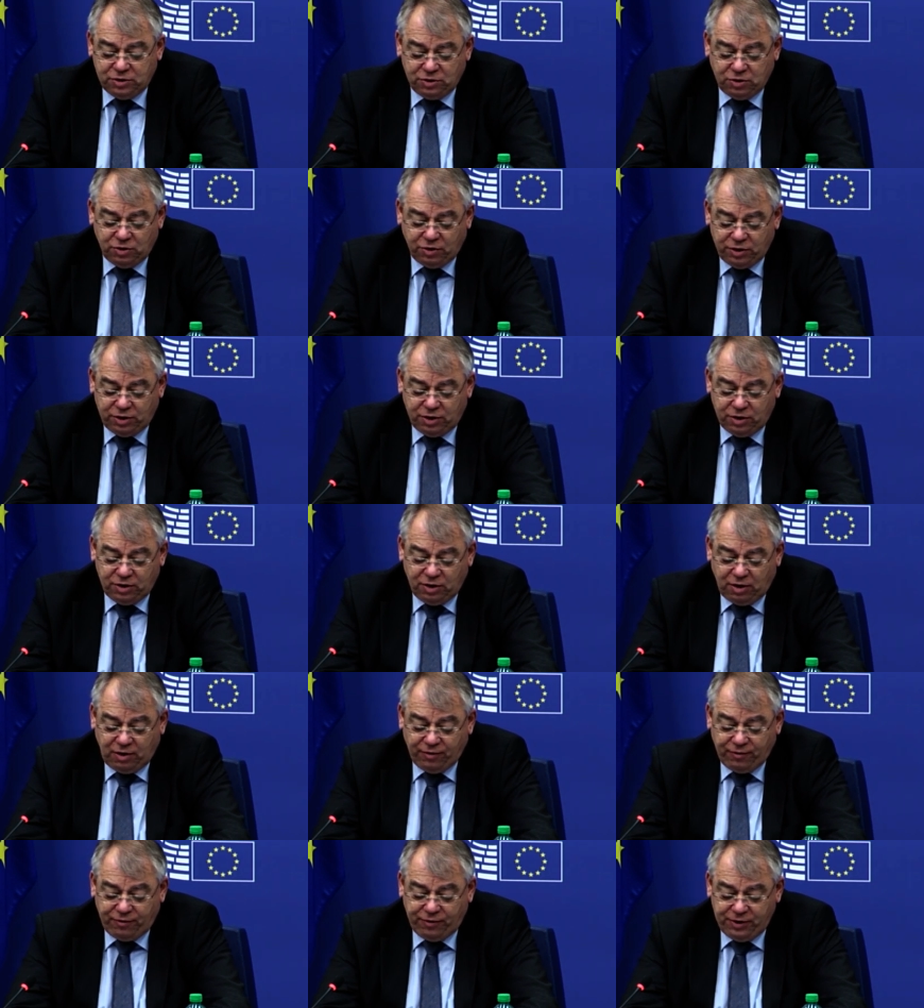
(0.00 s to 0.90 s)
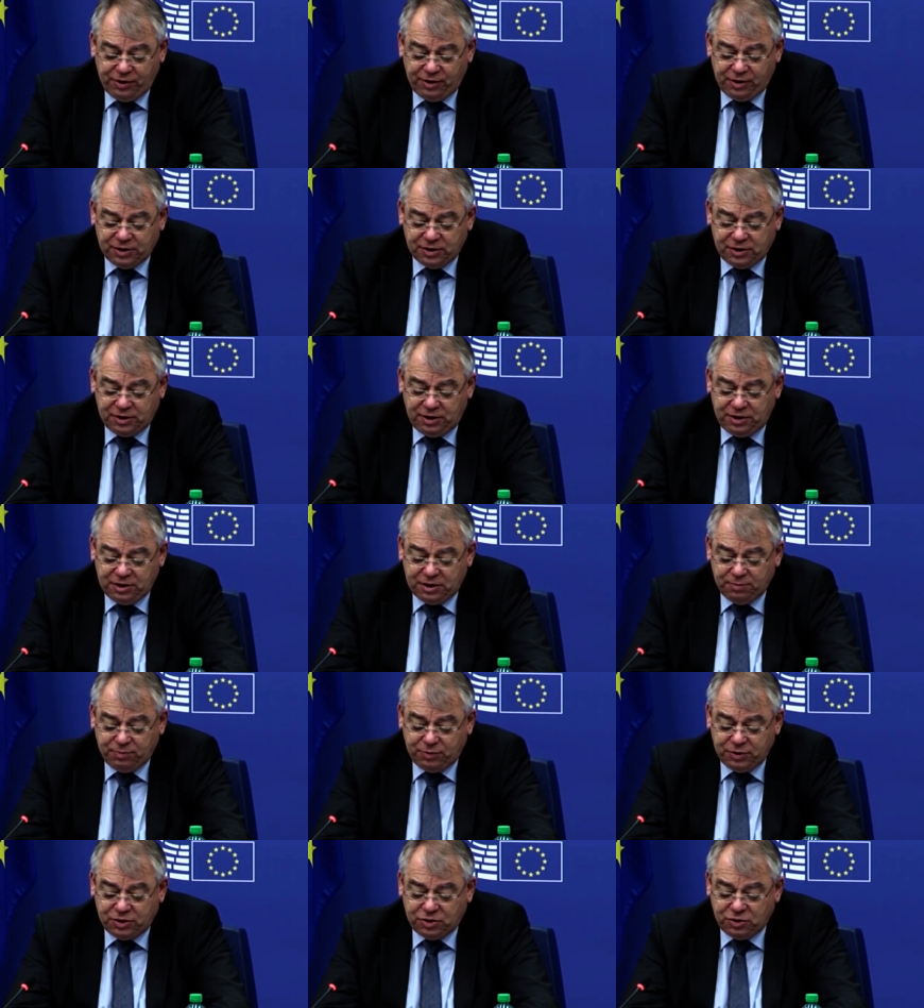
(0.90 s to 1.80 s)
outstanding commitments of
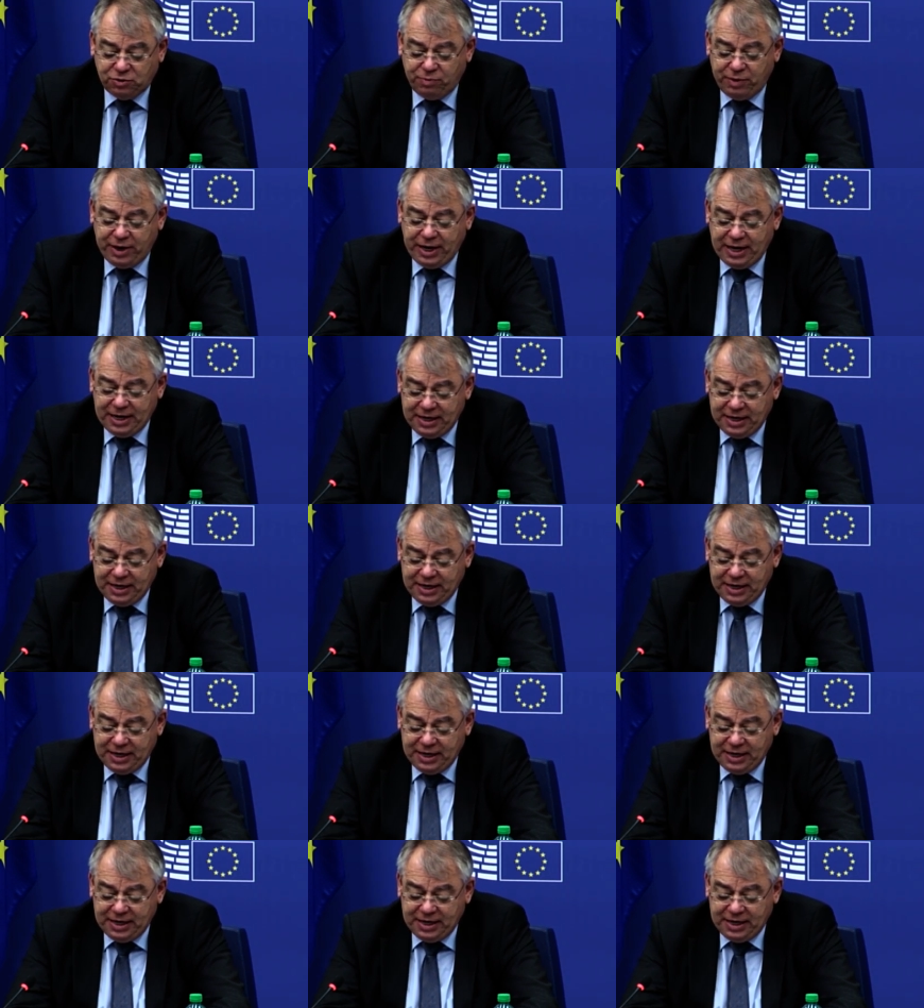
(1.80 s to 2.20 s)
the E U